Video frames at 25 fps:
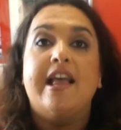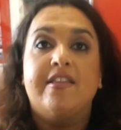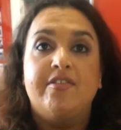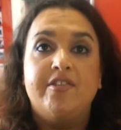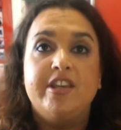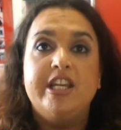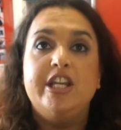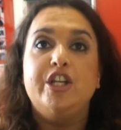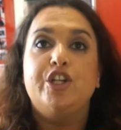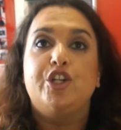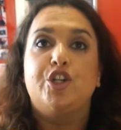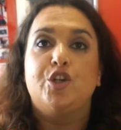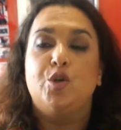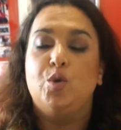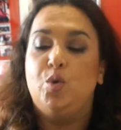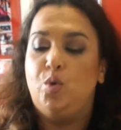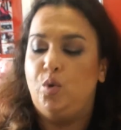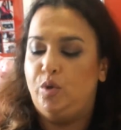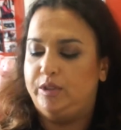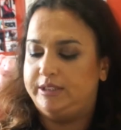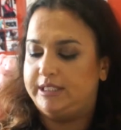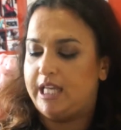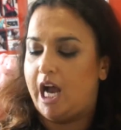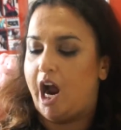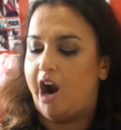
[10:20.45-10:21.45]
These
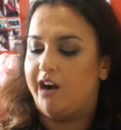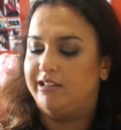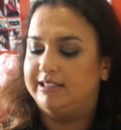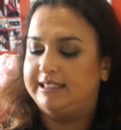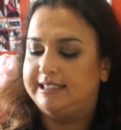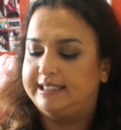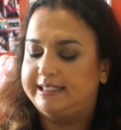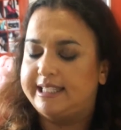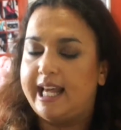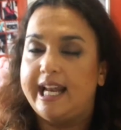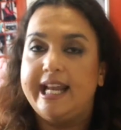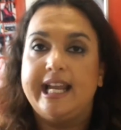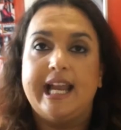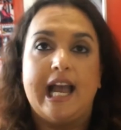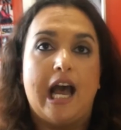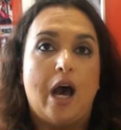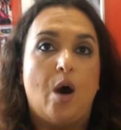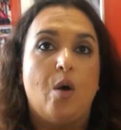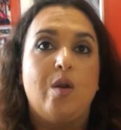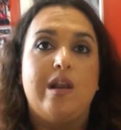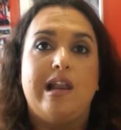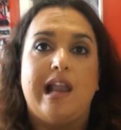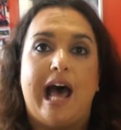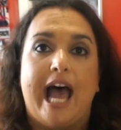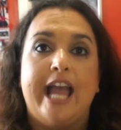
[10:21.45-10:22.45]
shoes are selling
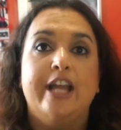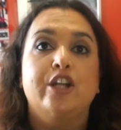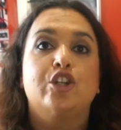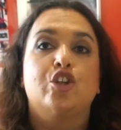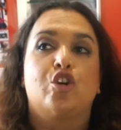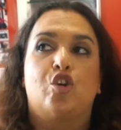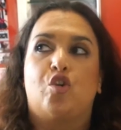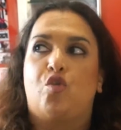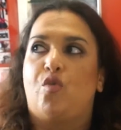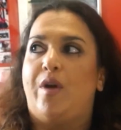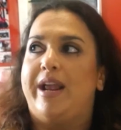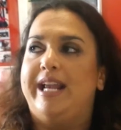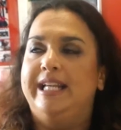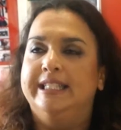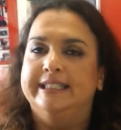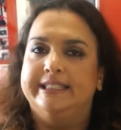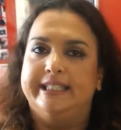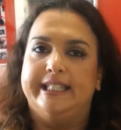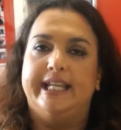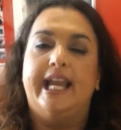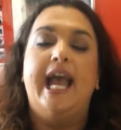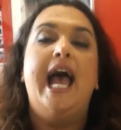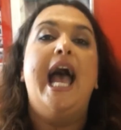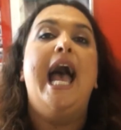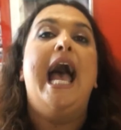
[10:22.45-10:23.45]
out like
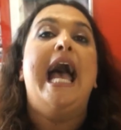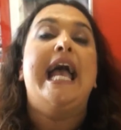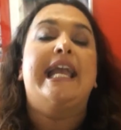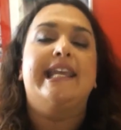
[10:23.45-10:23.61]
crazy.